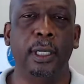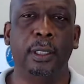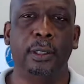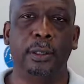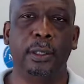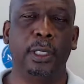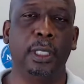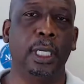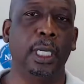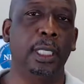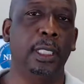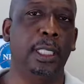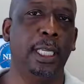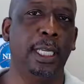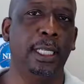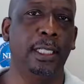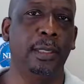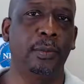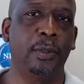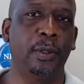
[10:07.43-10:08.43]
So
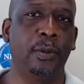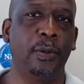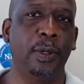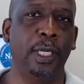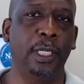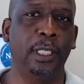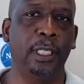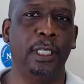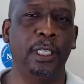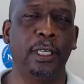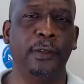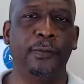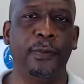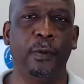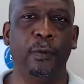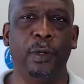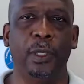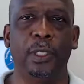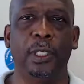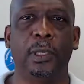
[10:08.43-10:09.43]
contact them directly if you
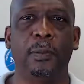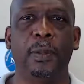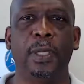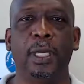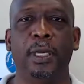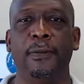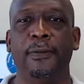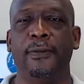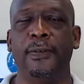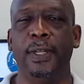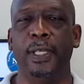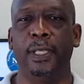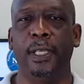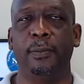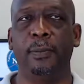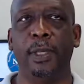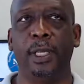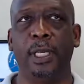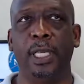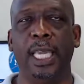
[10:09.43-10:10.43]
want to be
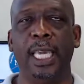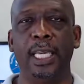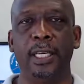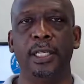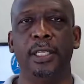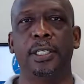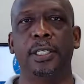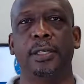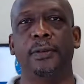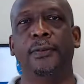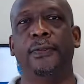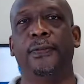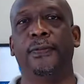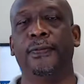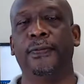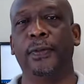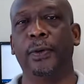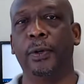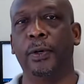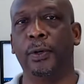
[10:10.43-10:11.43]
an agency
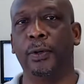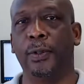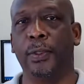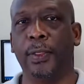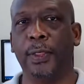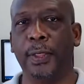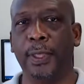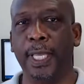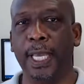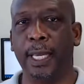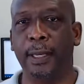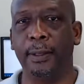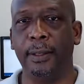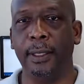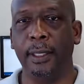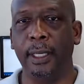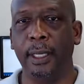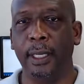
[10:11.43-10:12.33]
for that